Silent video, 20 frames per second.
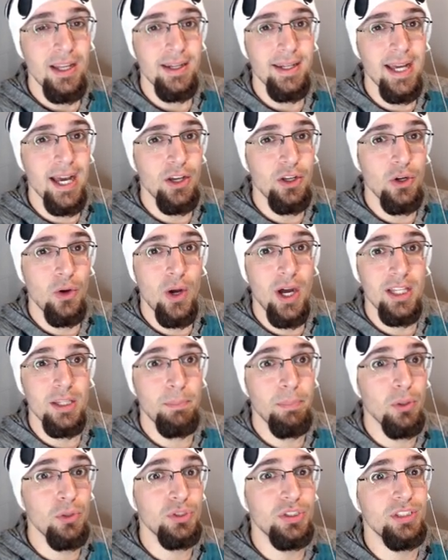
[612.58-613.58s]
Now you don't have
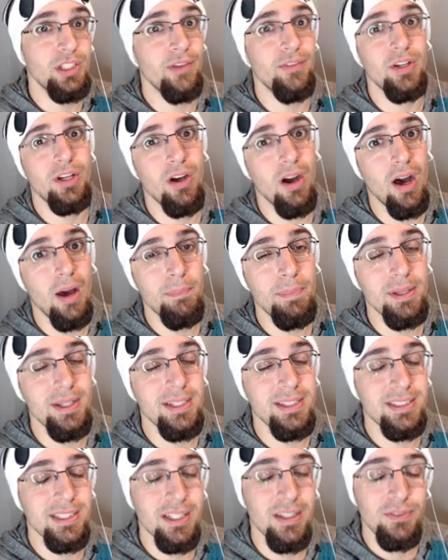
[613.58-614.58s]
to pull seven
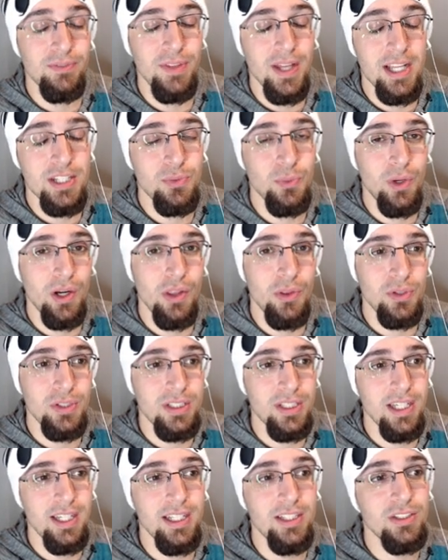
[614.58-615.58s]
copies if that's one of those
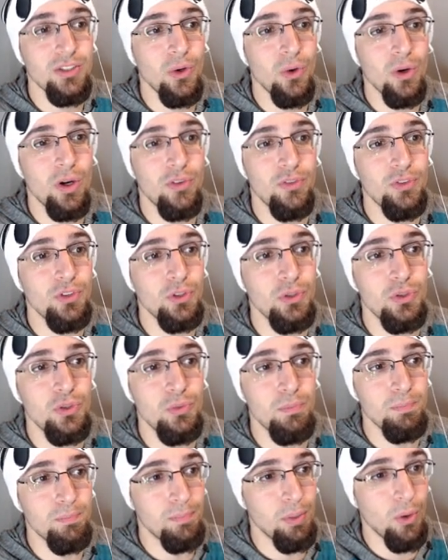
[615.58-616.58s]
things, or if you
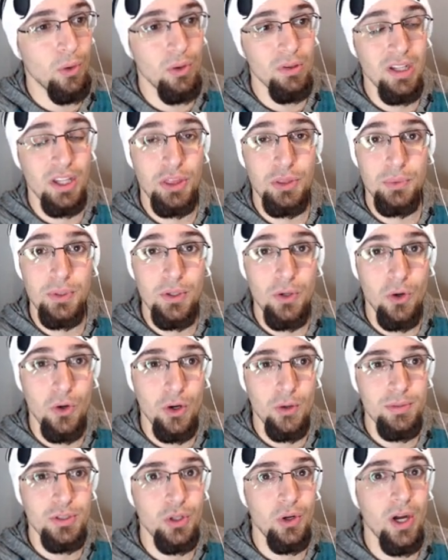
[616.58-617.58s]
pull a three
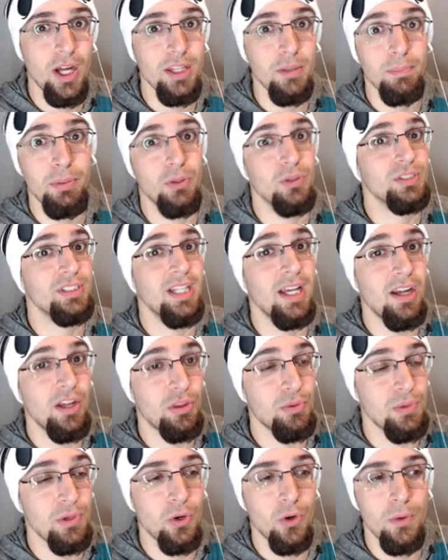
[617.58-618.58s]
orb, you don't have to pull a
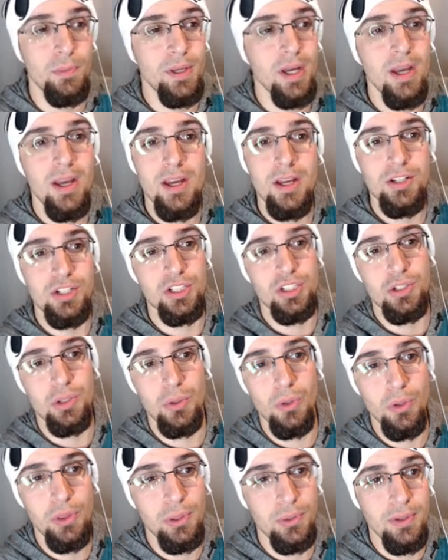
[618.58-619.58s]
second three orb. Just
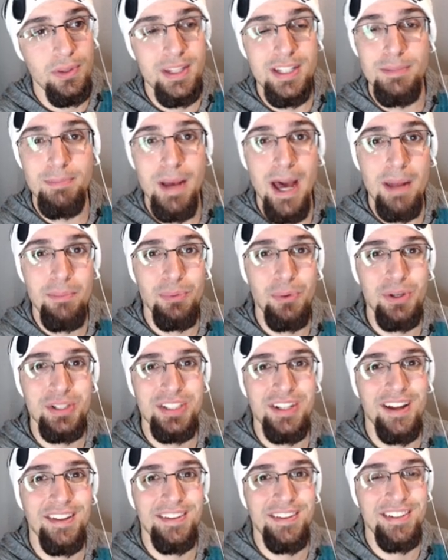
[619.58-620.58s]
throw three of these bad
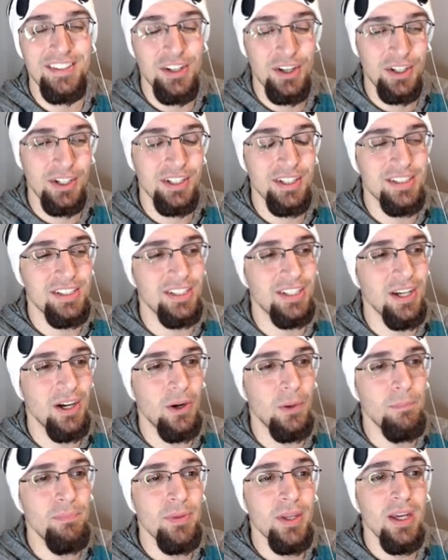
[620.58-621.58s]
boys on there and you're good to
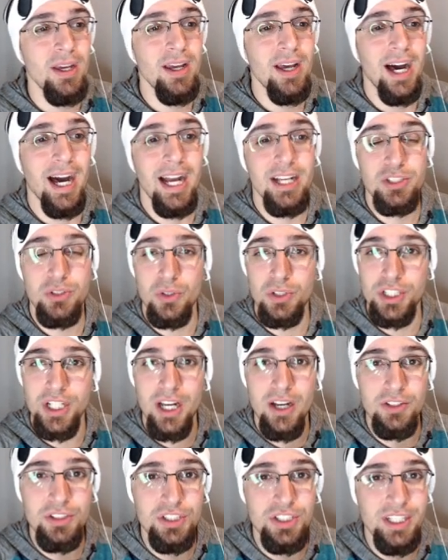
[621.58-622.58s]
go. High score
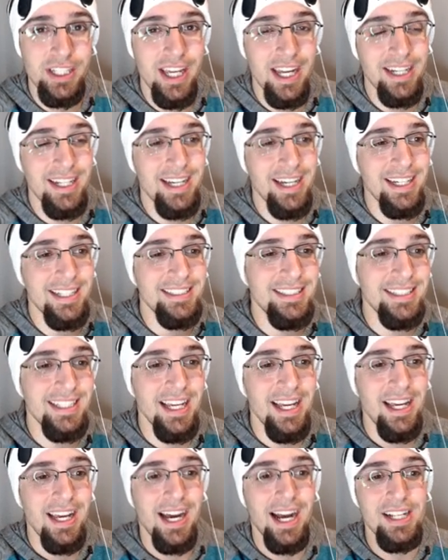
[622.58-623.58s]
challenges again, guys.
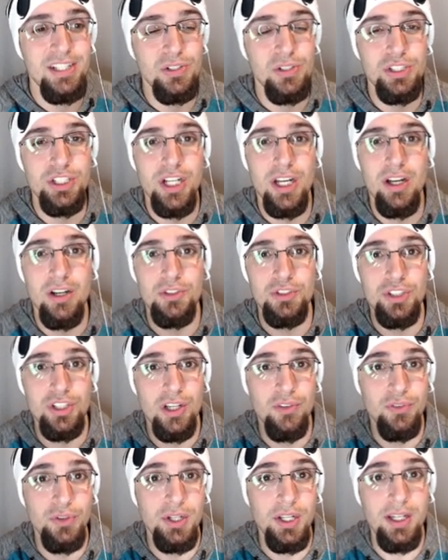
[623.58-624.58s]
High score challenge.
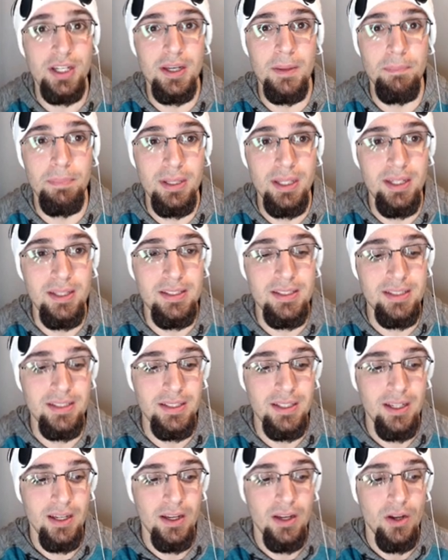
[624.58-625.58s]
If you didn't
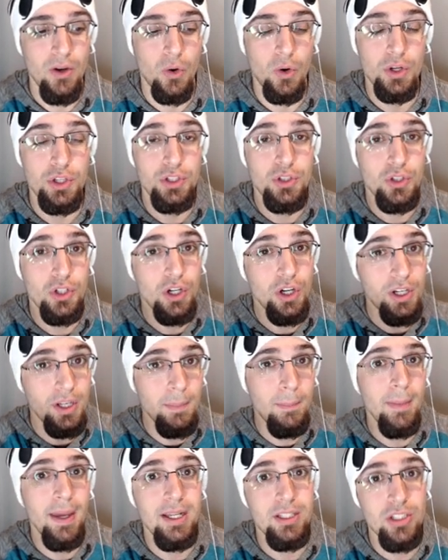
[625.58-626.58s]
compete or you
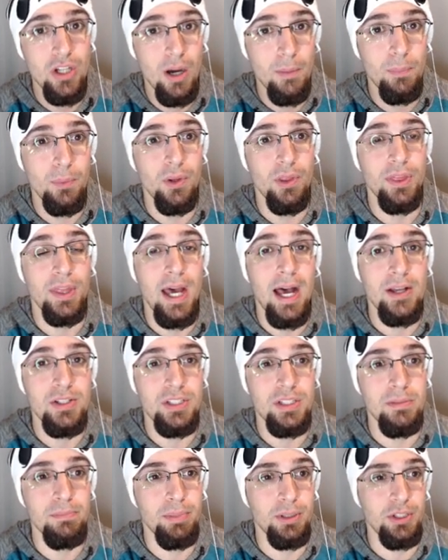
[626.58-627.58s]
couldn't make top
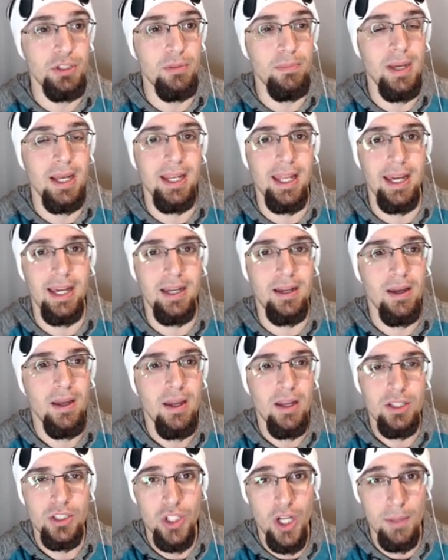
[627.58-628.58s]
1,000, but you made like
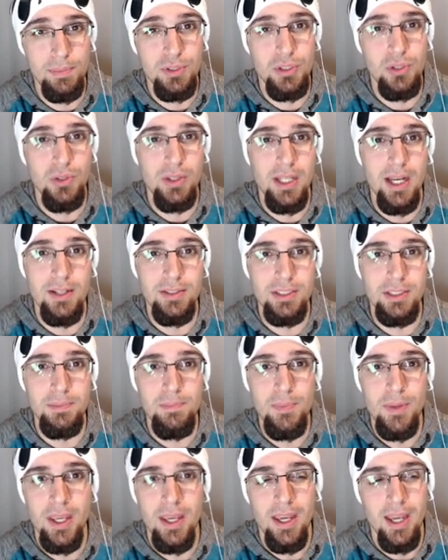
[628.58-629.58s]
top 2,000
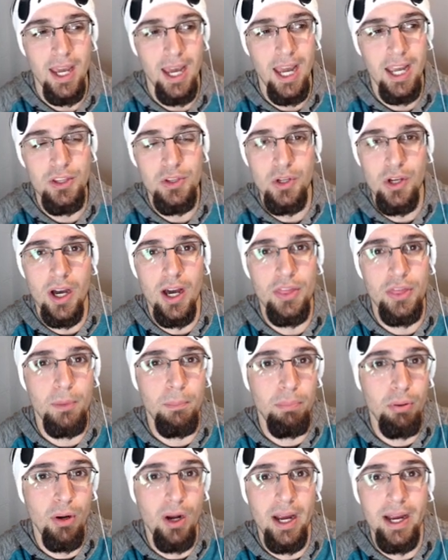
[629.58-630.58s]
and you got the
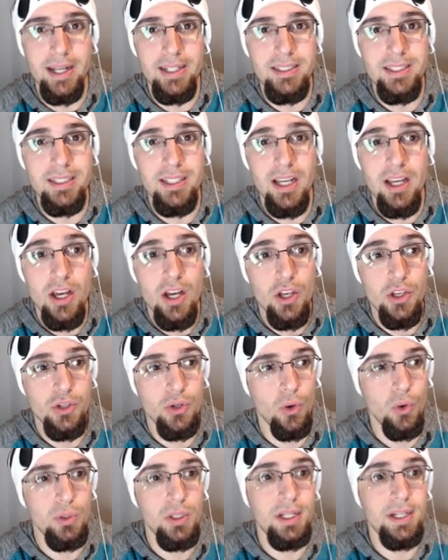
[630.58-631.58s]
prize,
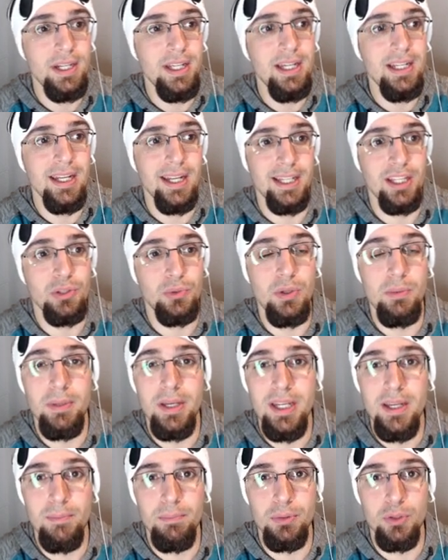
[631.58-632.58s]
you only need like three
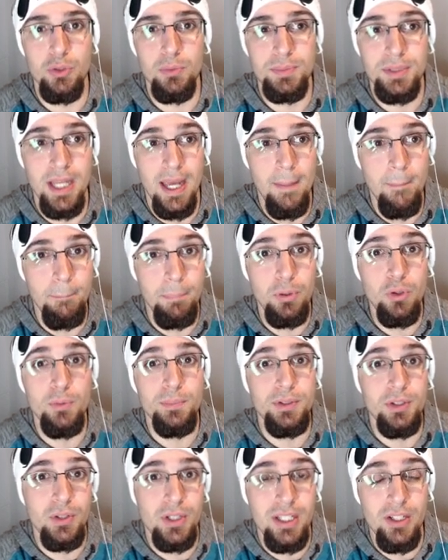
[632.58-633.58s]
magic brooms and
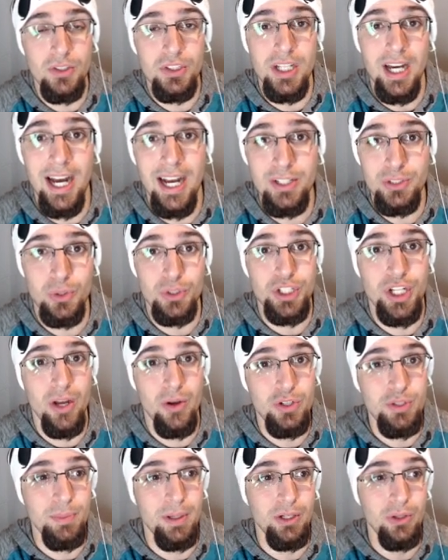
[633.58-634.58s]
boom, you get a high score
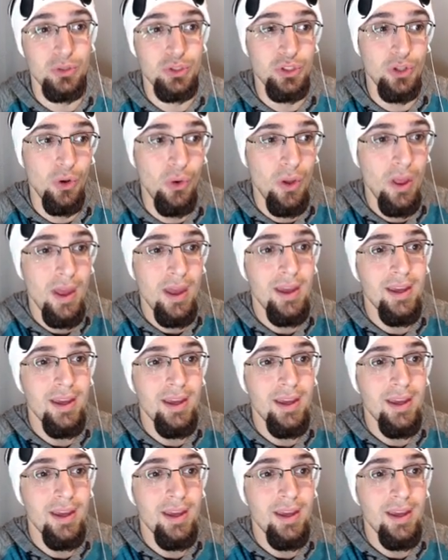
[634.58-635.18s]
challenge medal. So